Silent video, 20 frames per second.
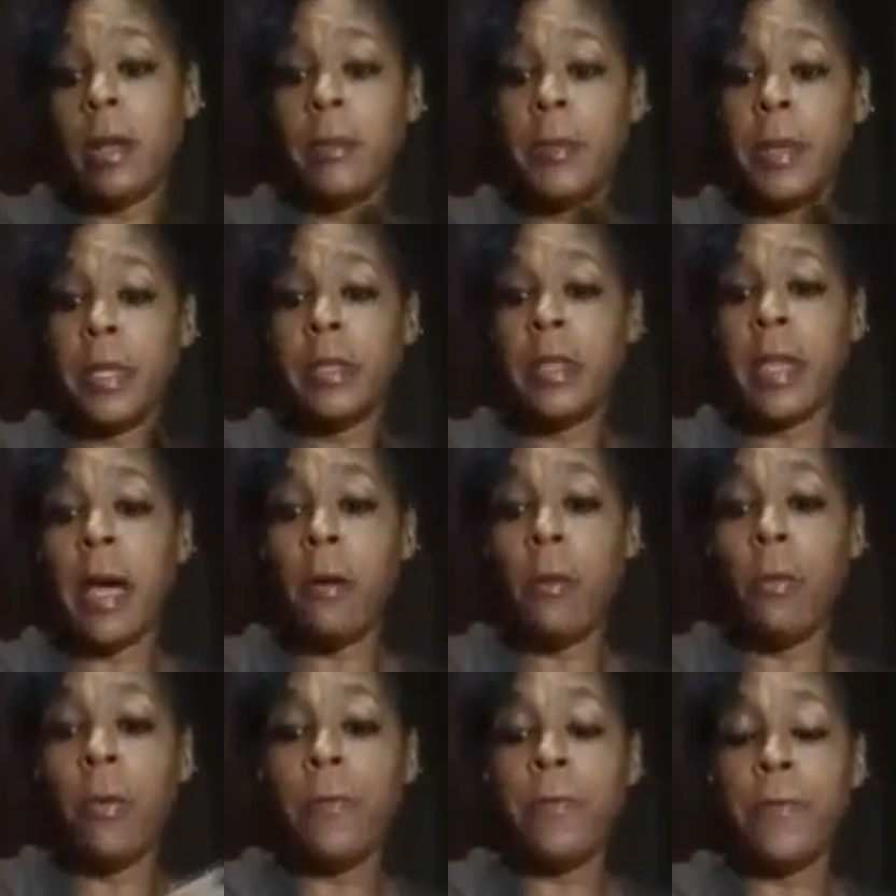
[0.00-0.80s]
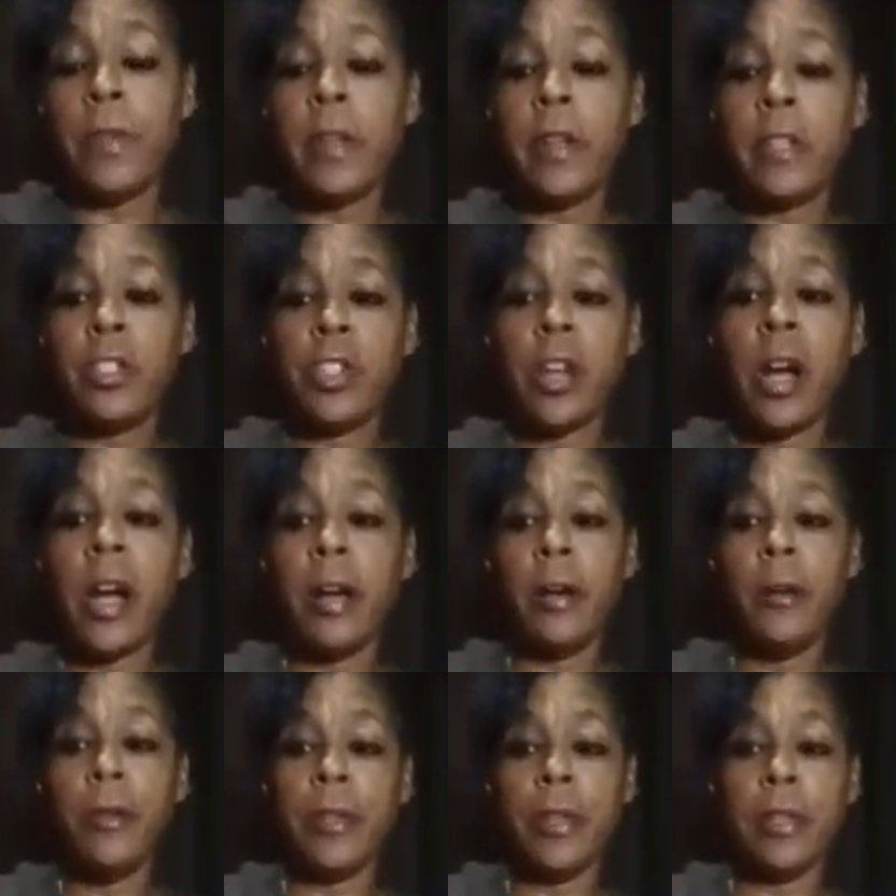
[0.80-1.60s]
I mean, that will fit a
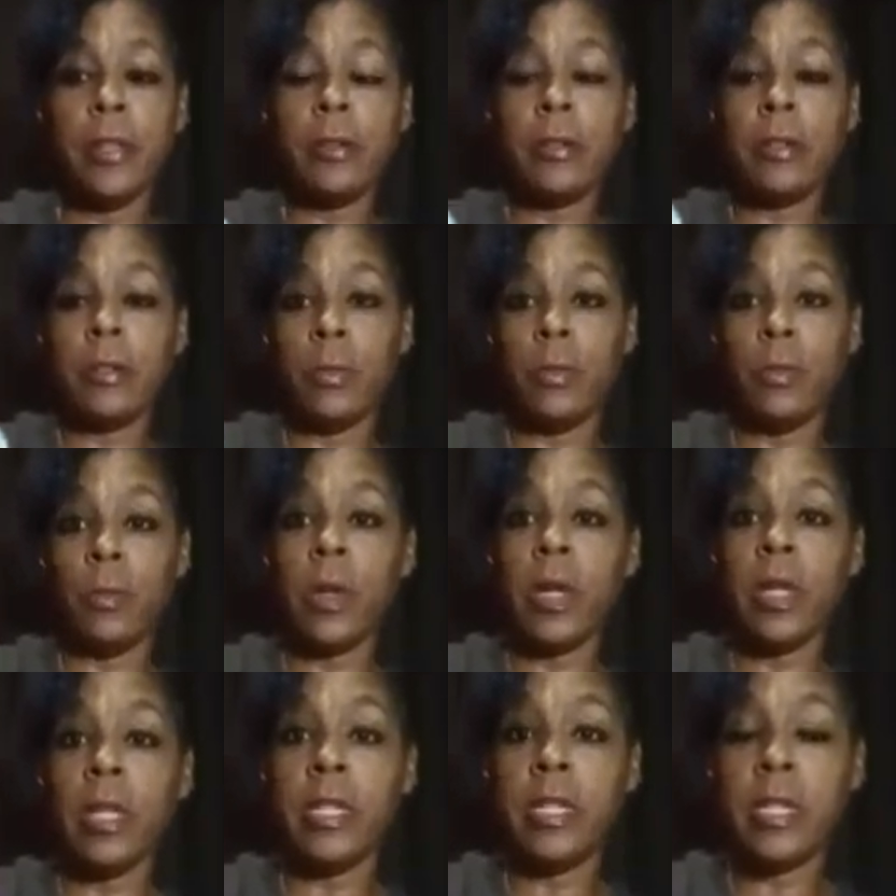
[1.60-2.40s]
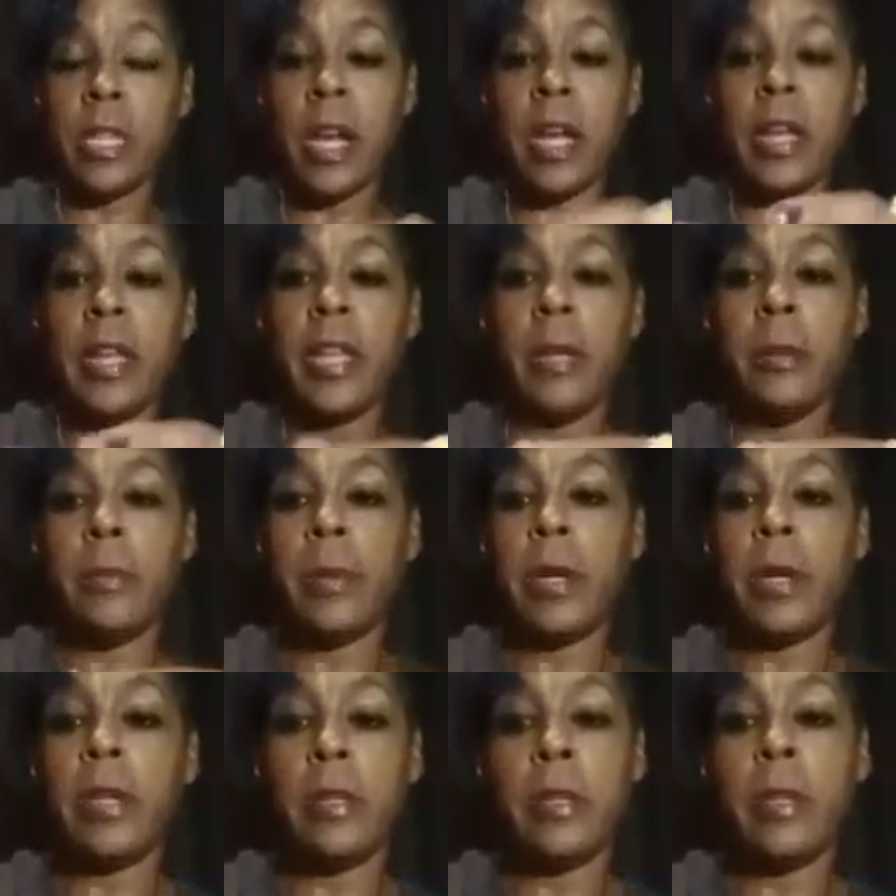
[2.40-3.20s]
child. It looks really tiny,
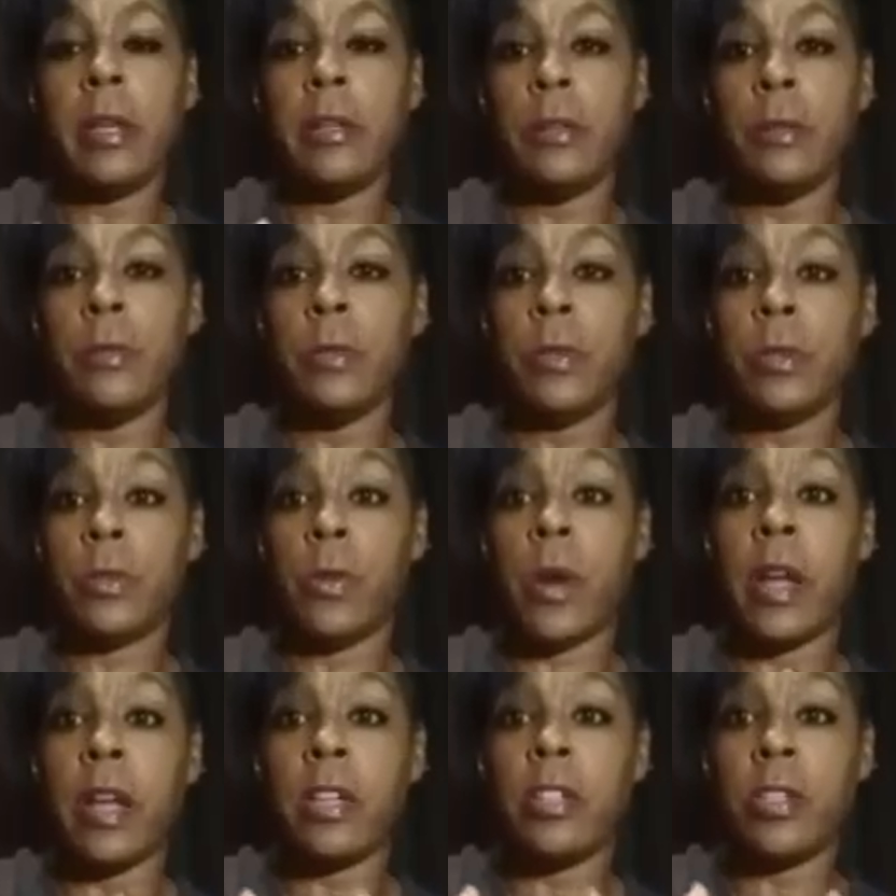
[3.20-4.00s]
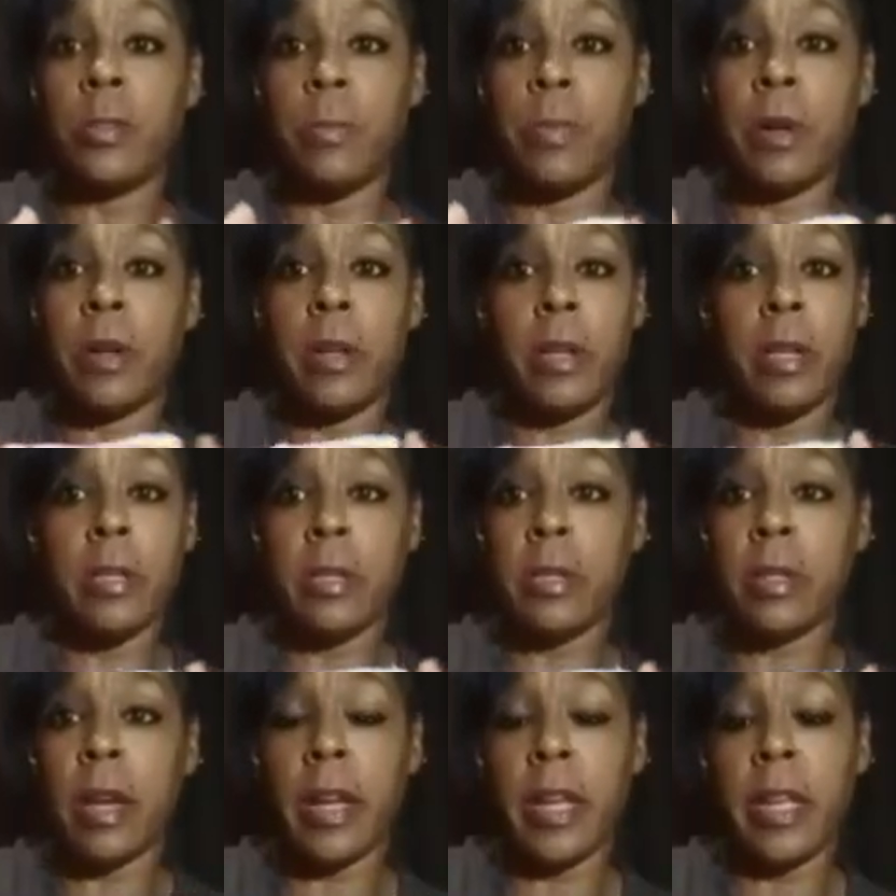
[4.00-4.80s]
but they do stretch, but
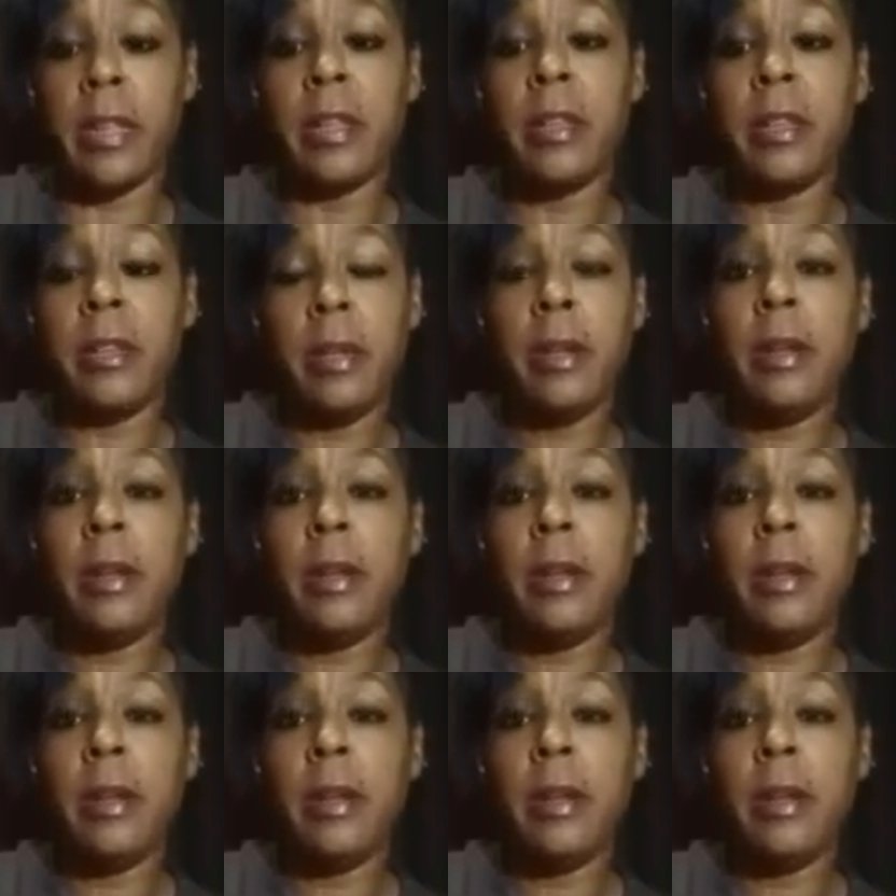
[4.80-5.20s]
it's tight.